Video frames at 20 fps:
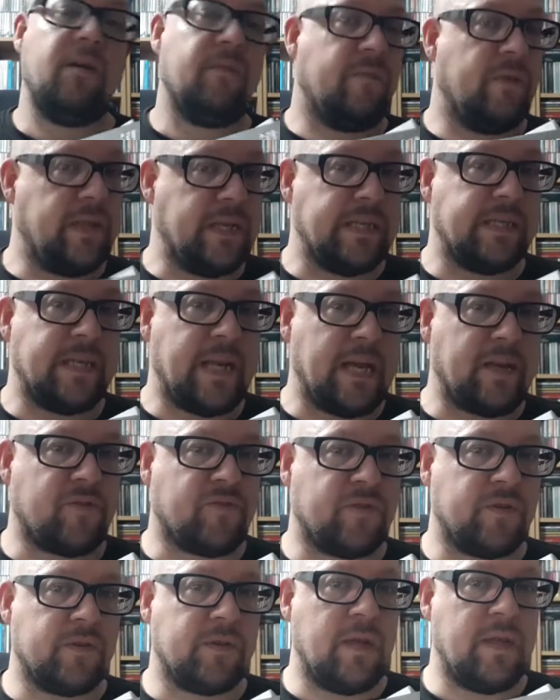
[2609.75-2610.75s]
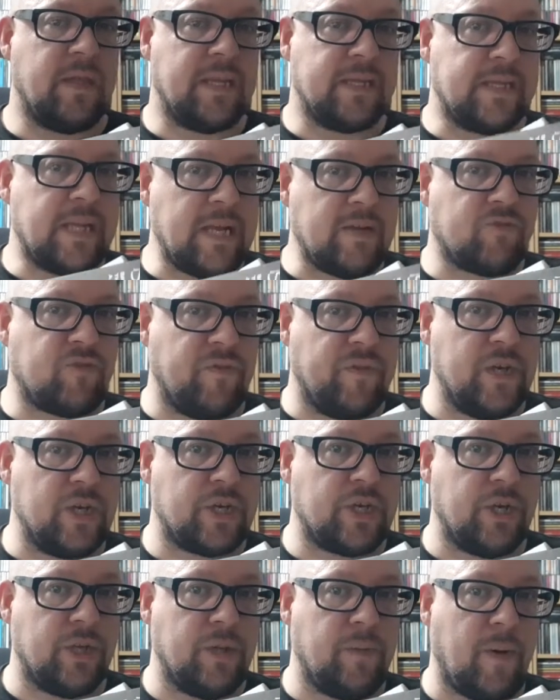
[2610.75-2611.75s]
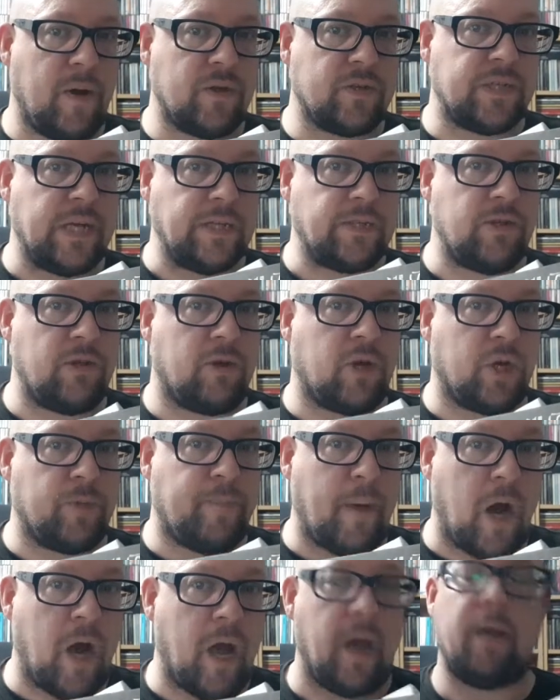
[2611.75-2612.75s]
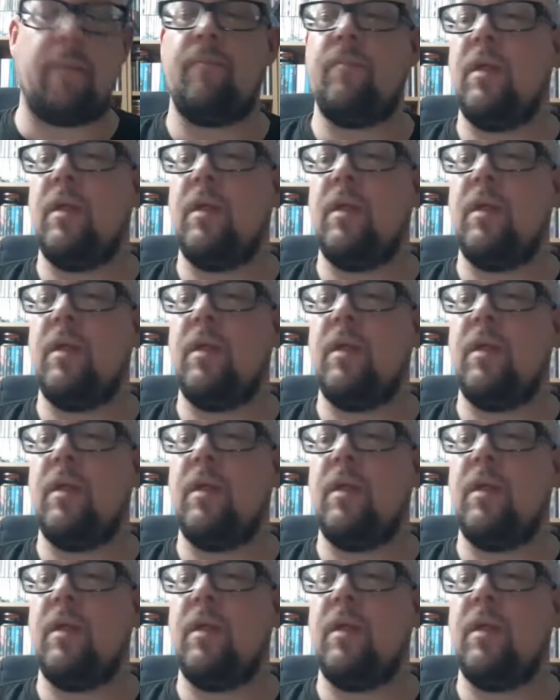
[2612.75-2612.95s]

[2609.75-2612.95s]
There's an extra there's an extra version on the box set, so you've got to buy it.